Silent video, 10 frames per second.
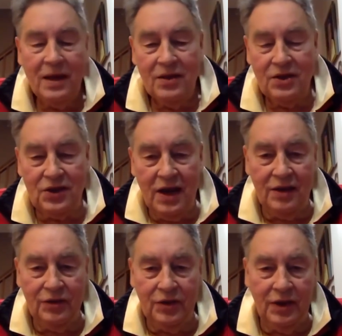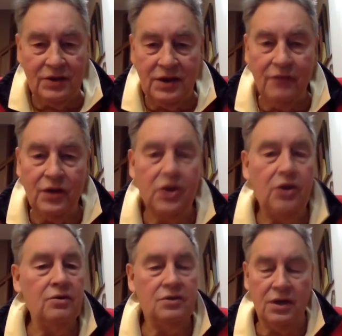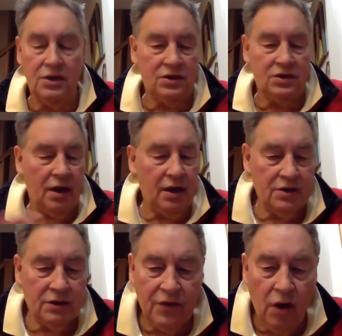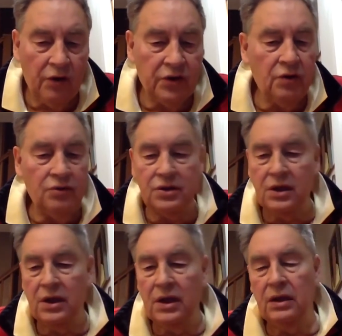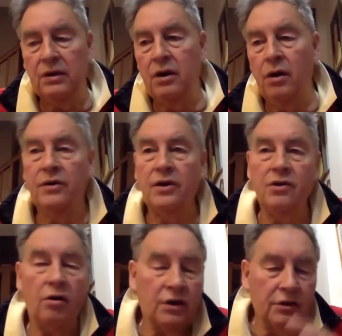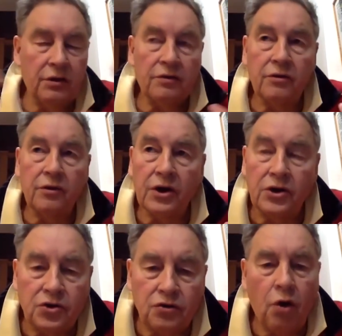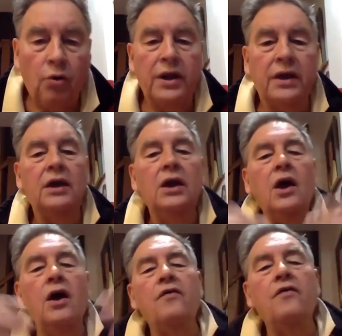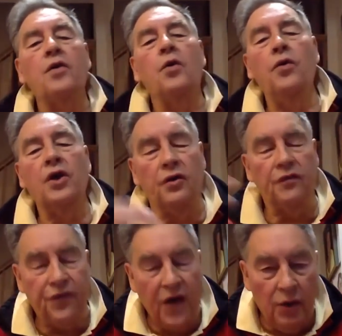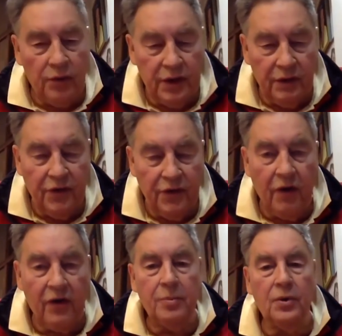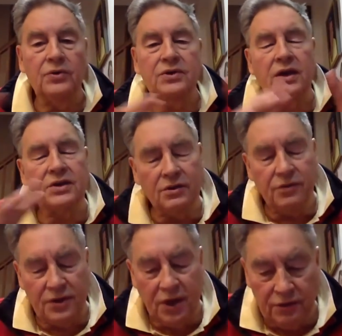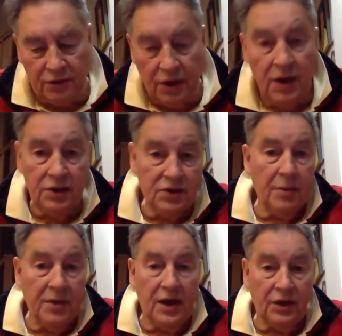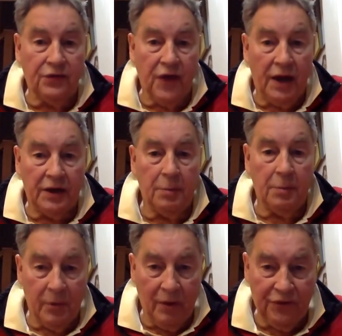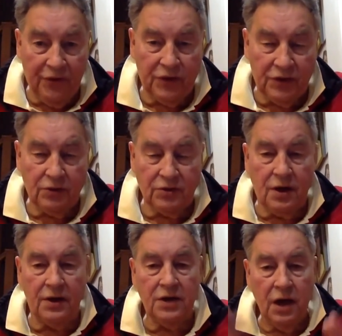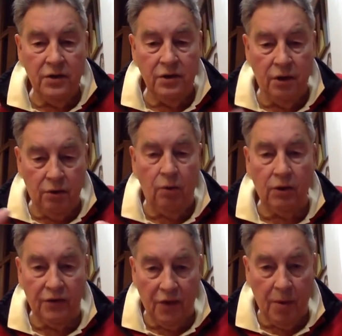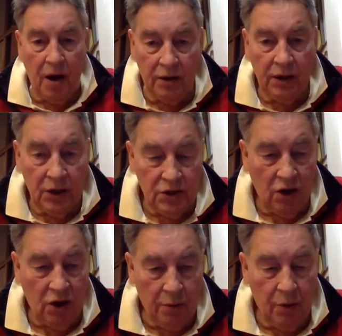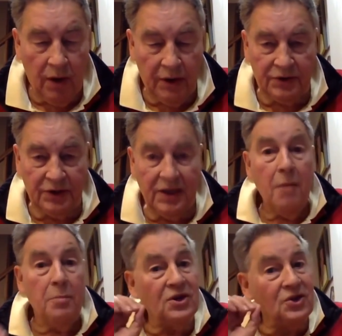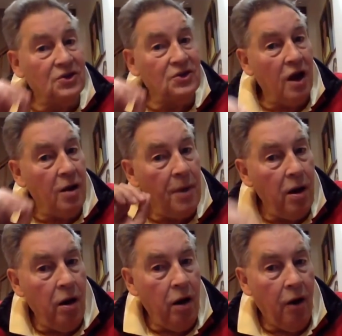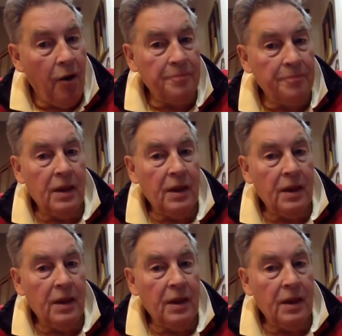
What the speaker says: The second thing is they've accused these studies of not using, not controlling for all the confounding variables, et cetera, et cetera, et cetera. And some of that is valid. I mean, we have 52 studies. Not all of them are top quality, but some are.